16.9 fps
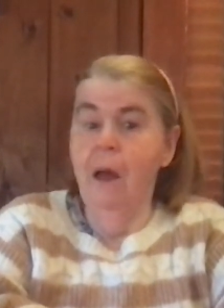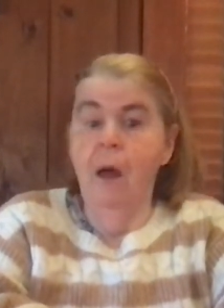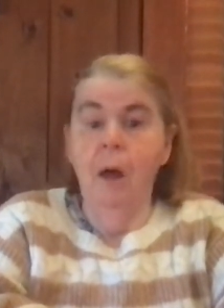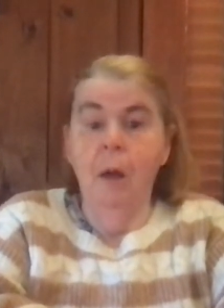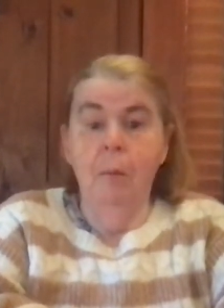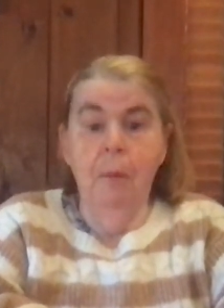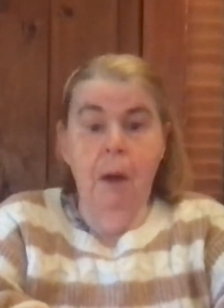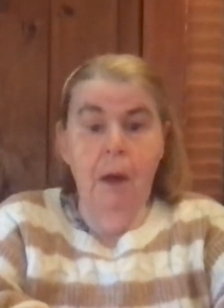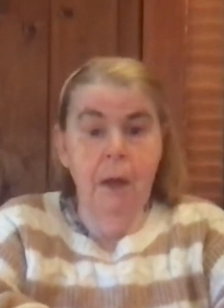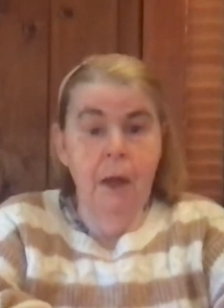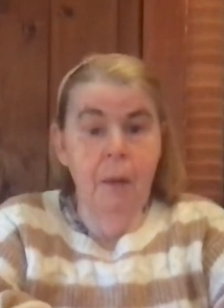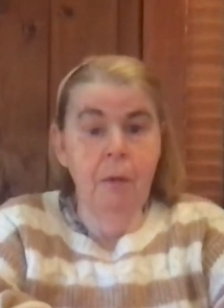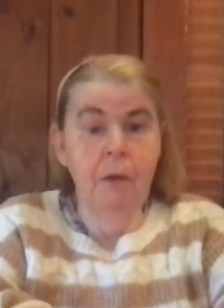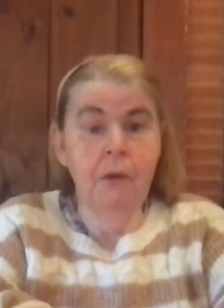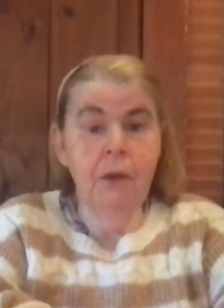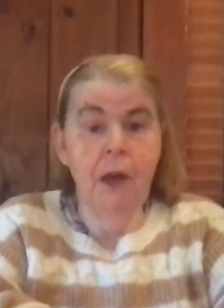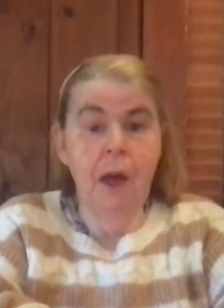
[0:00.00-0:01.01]
My name
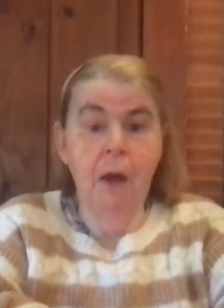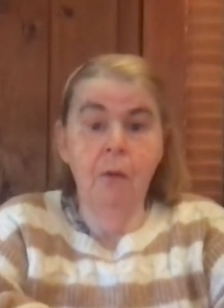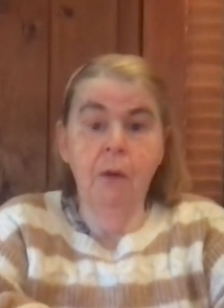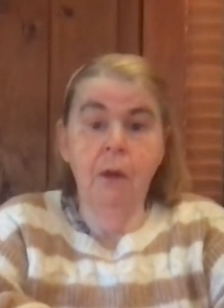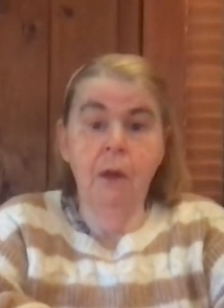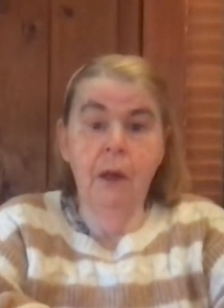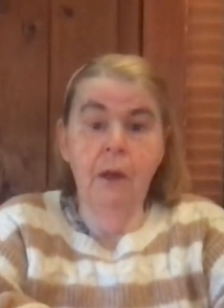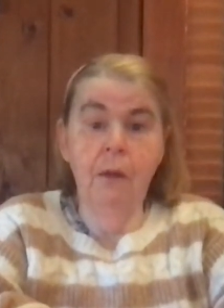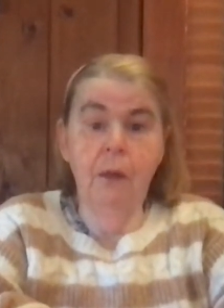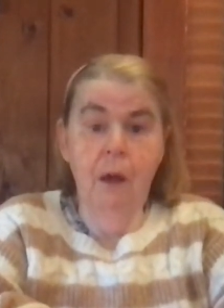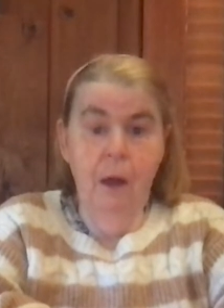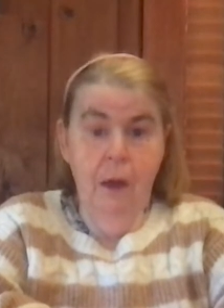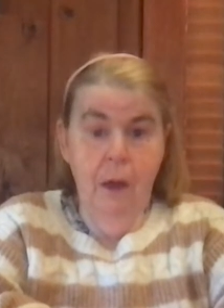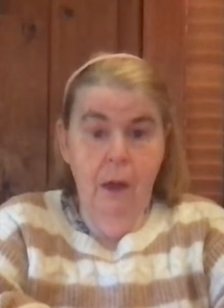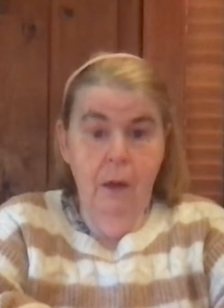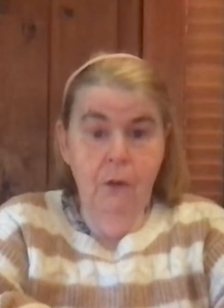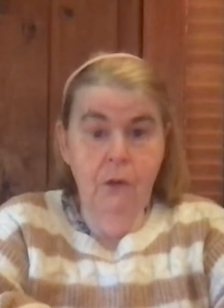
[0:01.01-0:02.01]
is Carol Ann
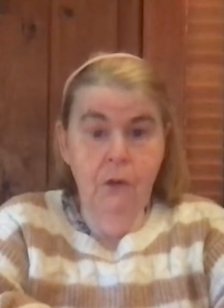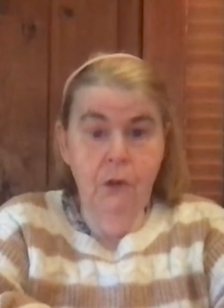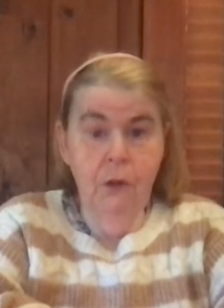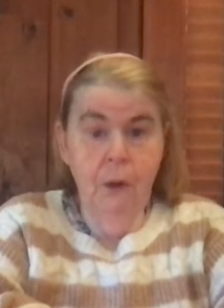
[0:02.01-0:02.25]
Lyons.